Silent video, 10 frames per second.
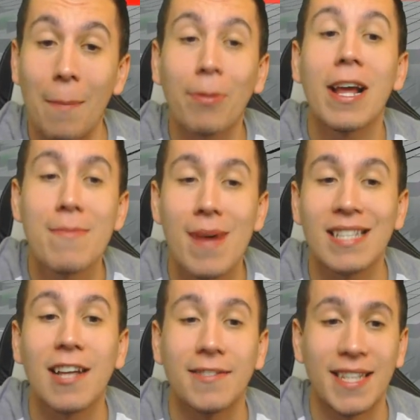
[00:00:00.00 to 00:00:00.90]
I played
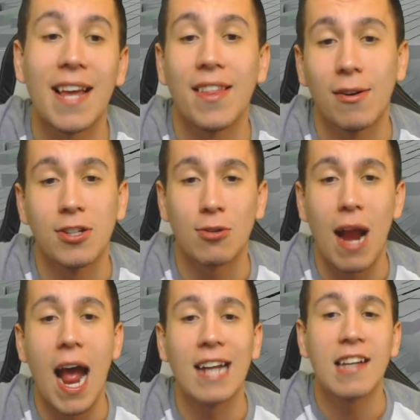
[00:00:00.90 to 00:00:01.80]
myself saying they were
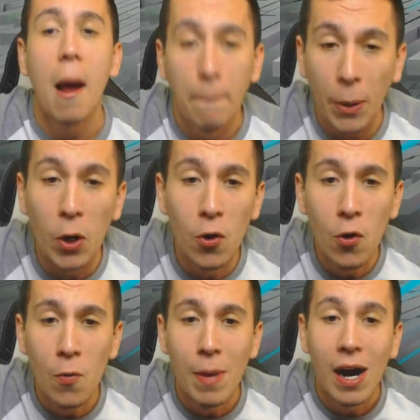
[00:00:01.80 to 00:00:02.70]
trash.
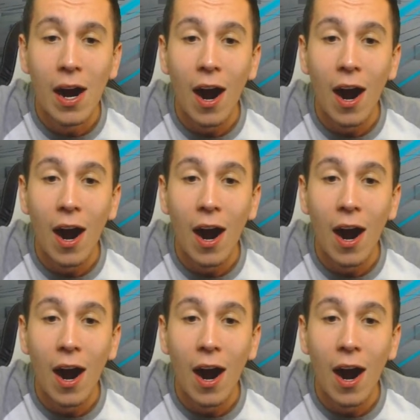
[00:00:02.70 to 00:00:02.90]
Boom.